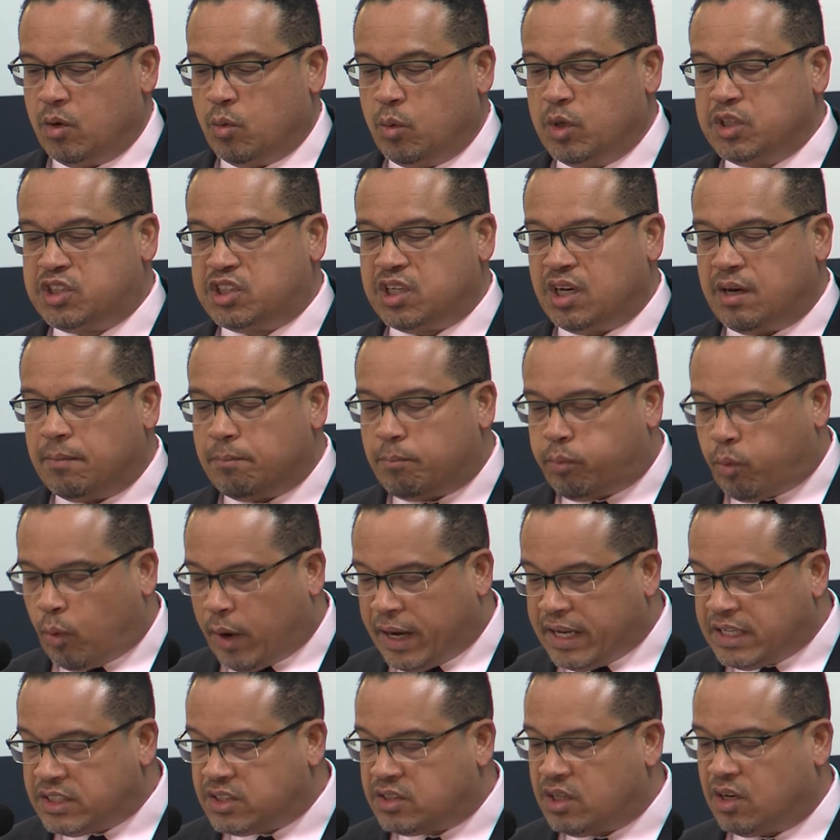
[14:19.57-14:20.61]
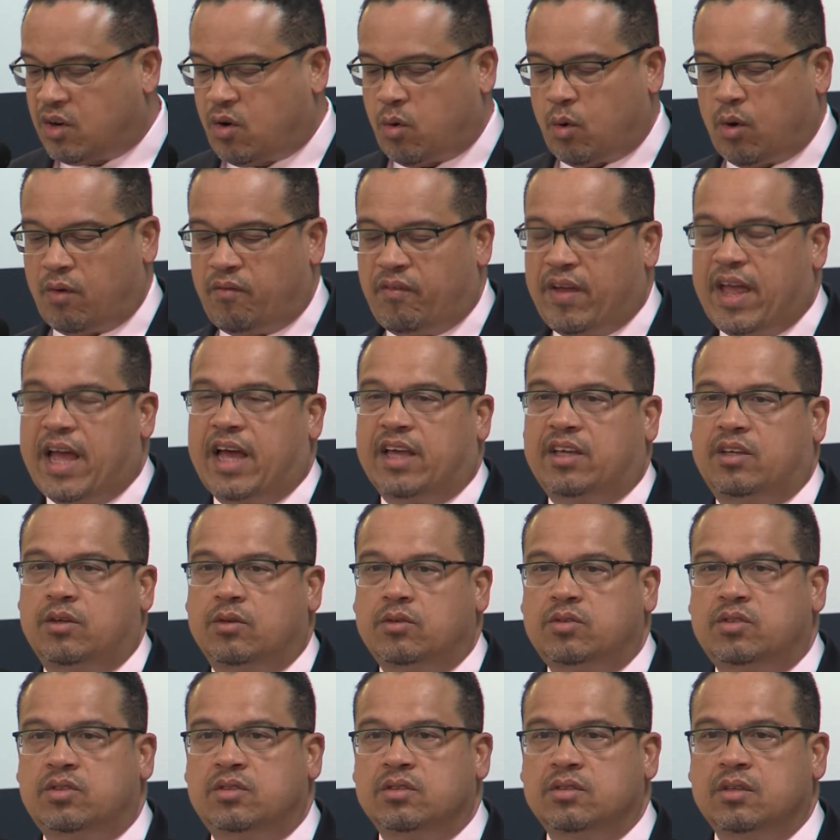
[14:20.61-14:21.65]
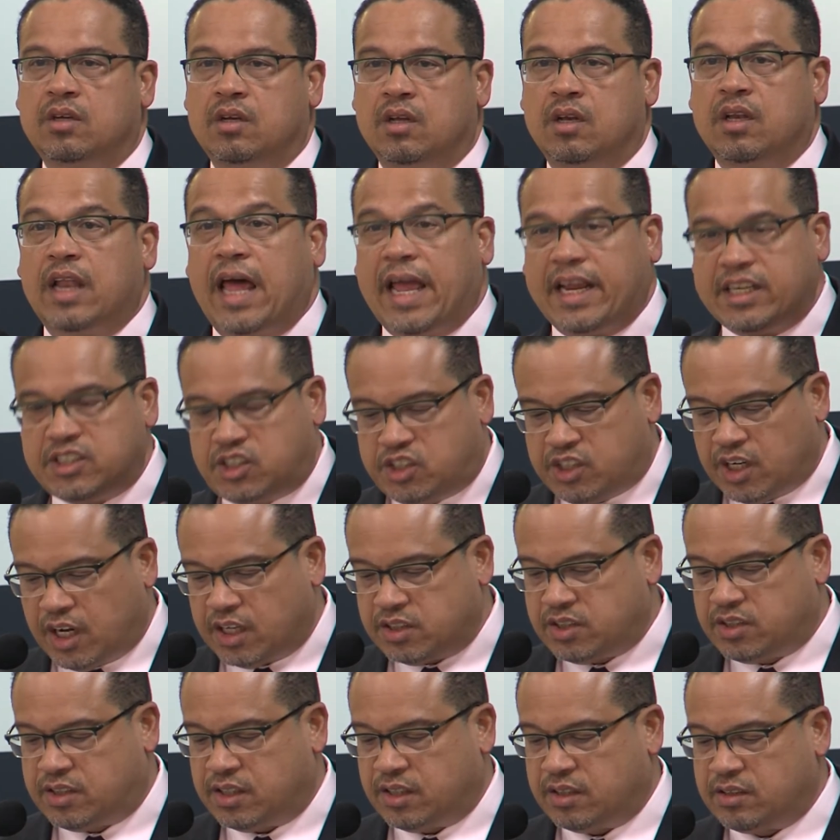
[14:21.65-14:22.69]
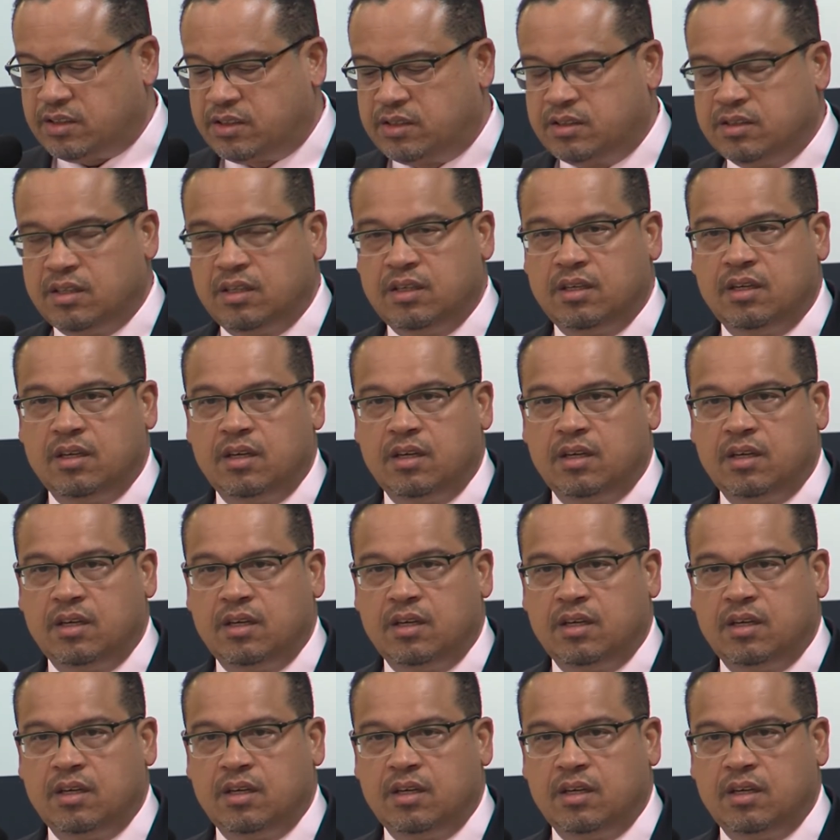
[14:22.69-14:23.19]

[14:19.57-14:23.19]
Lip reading: We should embrace the core values like justice,